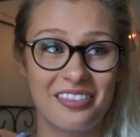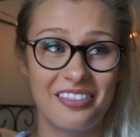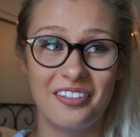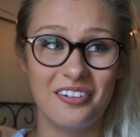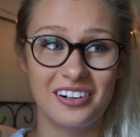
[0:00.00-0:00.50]

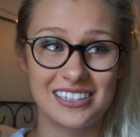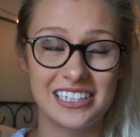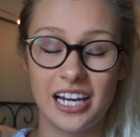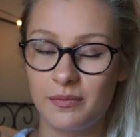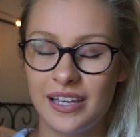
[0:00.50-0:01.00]
the longest
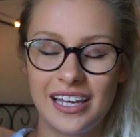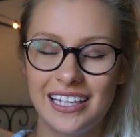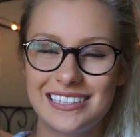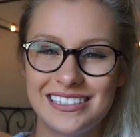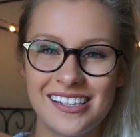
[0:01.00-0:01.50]
time.
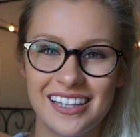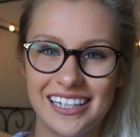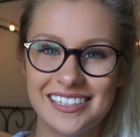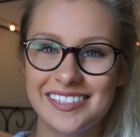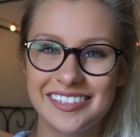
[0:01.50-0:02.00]
It still
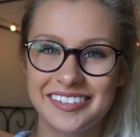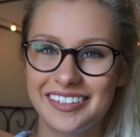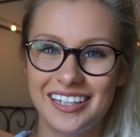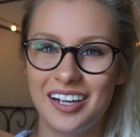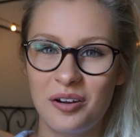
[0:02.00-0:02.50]
is.
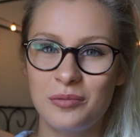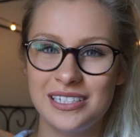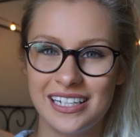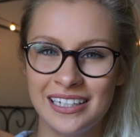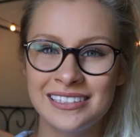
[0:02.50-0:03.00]
It
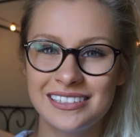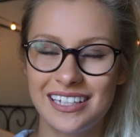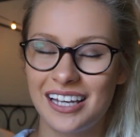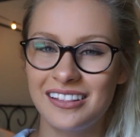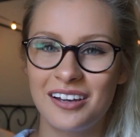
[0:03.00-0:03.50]
always is.
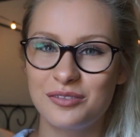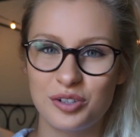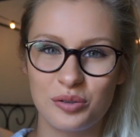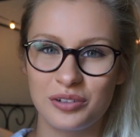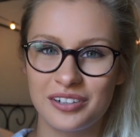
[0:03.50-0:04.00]
I love
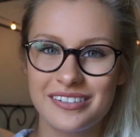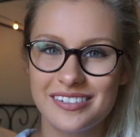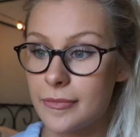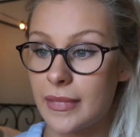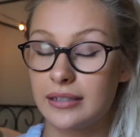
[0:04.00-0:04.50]

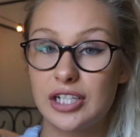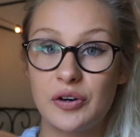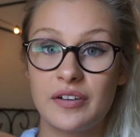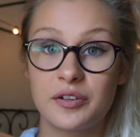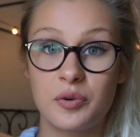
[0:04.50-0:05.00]
shoulders.
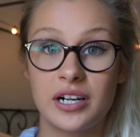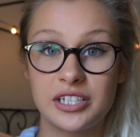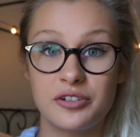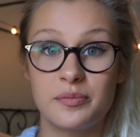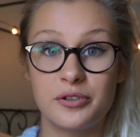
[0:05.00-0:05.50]
So if you're
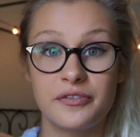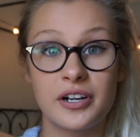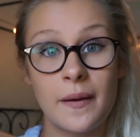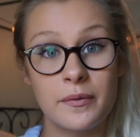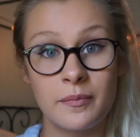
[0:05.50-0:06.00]
wanting to improve
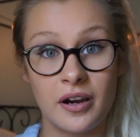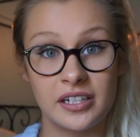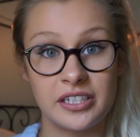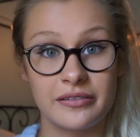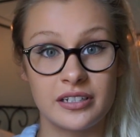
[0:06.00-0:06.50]
your upper
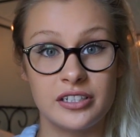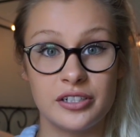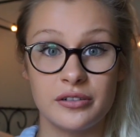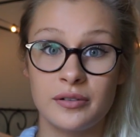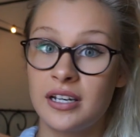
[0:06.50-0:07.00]
body, you could
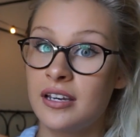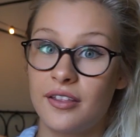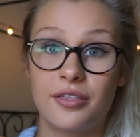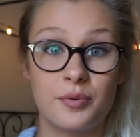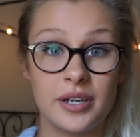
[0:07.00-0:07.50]
do
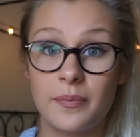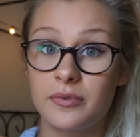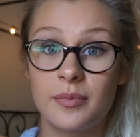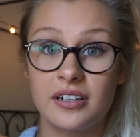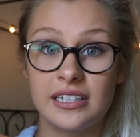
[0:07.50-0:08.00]
3
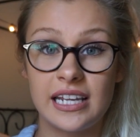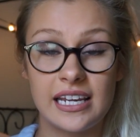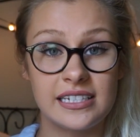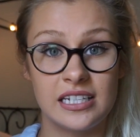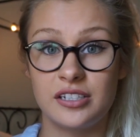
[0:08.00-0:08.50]
upper body
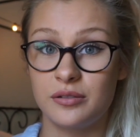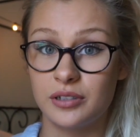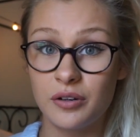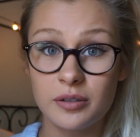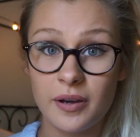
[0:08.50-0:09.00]
days and 2
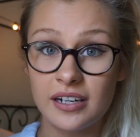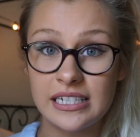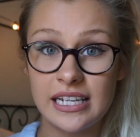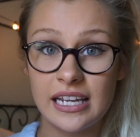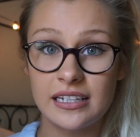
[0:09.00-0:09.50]
lower
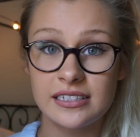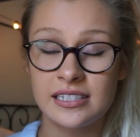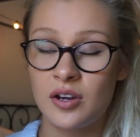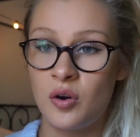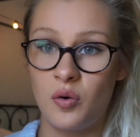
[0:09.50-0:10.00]
body
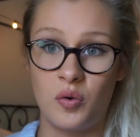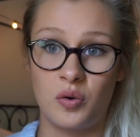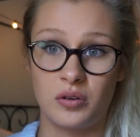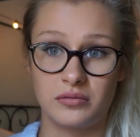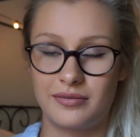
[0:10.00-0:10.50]
days,
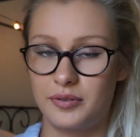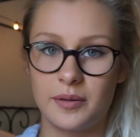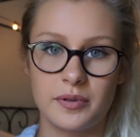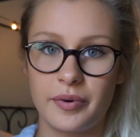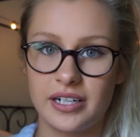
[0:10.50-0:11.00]
or 3
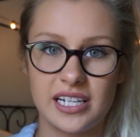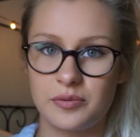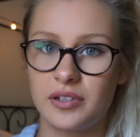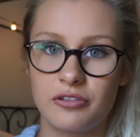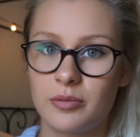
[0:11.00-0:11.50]
upper body
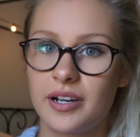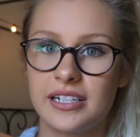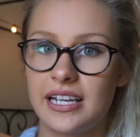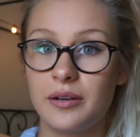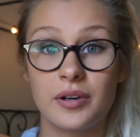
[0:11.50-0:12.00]
days, 1 lower
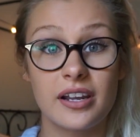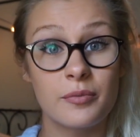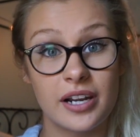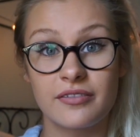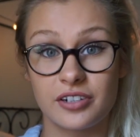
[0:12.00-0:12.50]
body day,
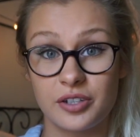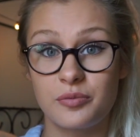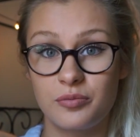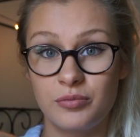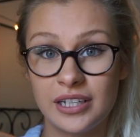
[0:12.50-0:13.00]
whatever. You
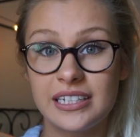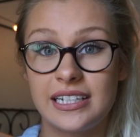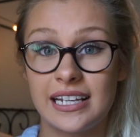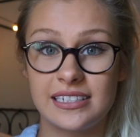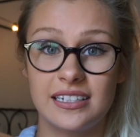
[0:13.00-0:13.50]
really
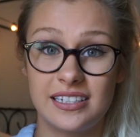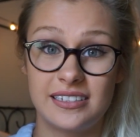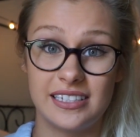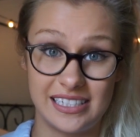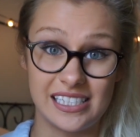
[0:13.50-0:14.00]
get to
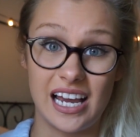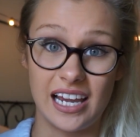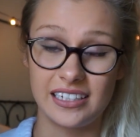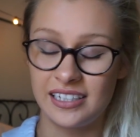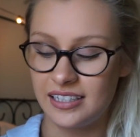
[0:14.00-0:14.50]

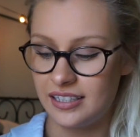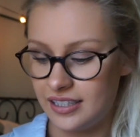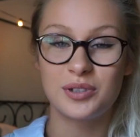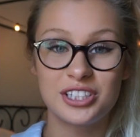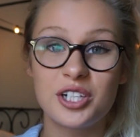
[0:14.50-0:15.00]
decide.
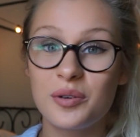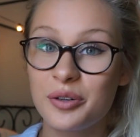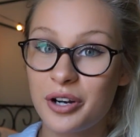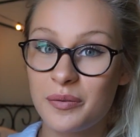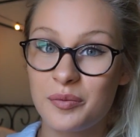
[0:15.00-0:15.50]
Once you know what
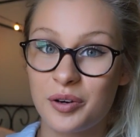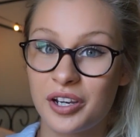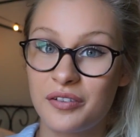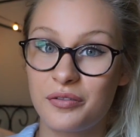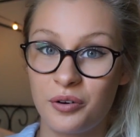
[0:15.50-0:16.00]
you want to be
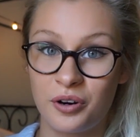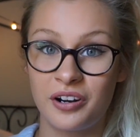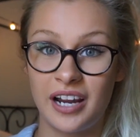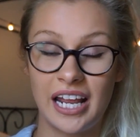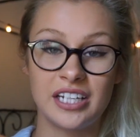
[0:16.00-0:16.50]
working
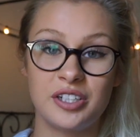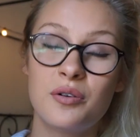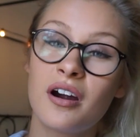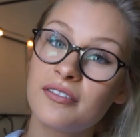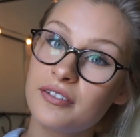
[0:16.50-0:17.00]
for and
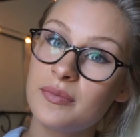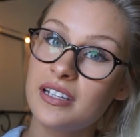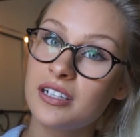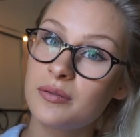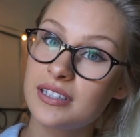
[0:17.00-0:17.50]
you are
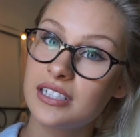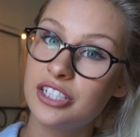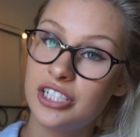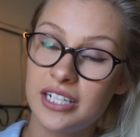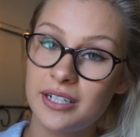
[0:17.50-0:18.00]
familiar with the
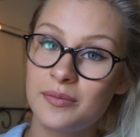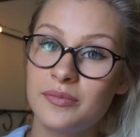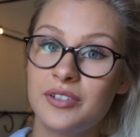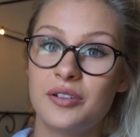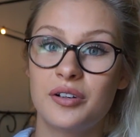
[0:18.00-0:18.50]

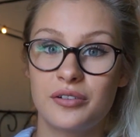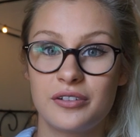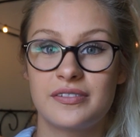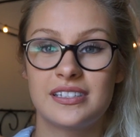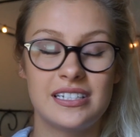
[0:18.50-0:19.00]
gym, you know,
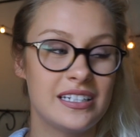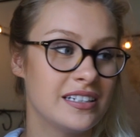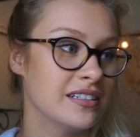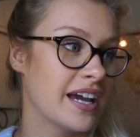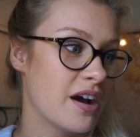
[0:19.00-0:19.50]
you've
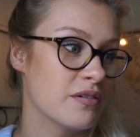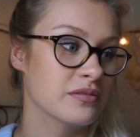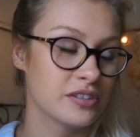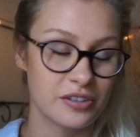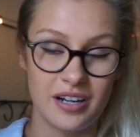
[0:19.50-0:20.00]
seen
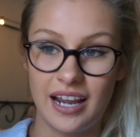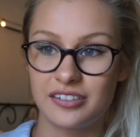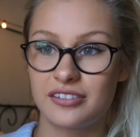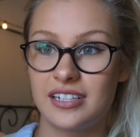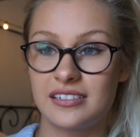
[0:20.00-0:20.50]
how certain
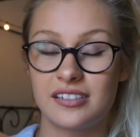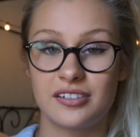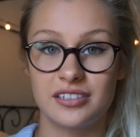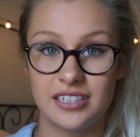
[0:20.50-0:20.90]
exercises are